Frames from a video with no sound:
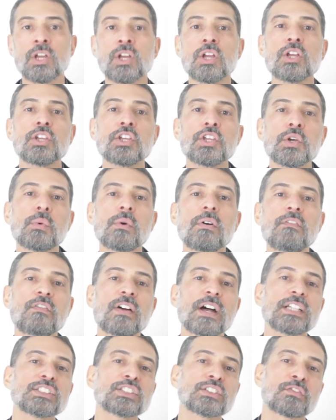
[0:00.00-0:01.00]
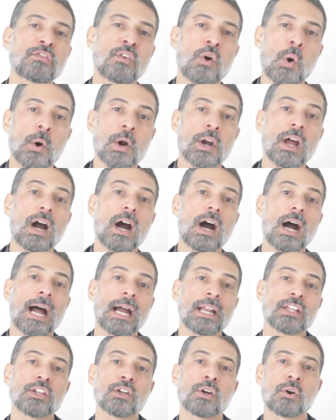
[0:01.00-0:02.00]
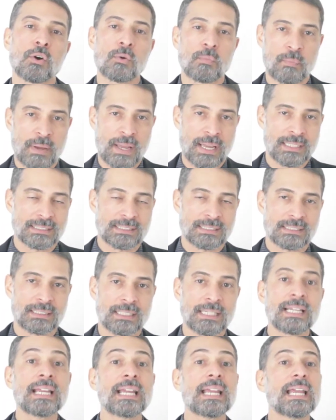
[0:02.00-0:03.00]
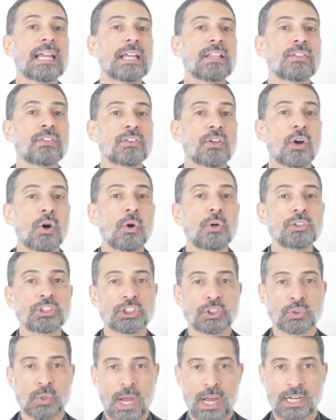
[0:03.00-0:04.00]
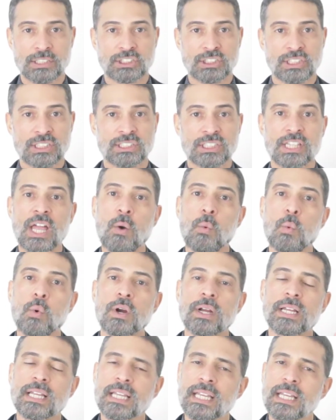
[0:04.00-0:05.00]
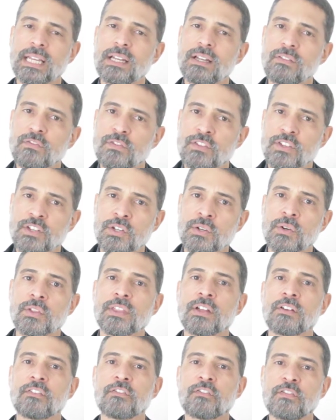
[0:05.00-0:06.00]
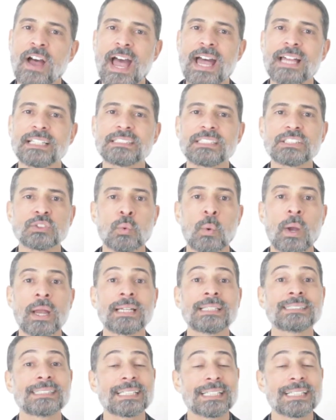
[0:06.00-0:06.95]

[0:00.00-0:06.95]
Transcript: You invest forward at your own pace in those strategies that will give you the fastest way to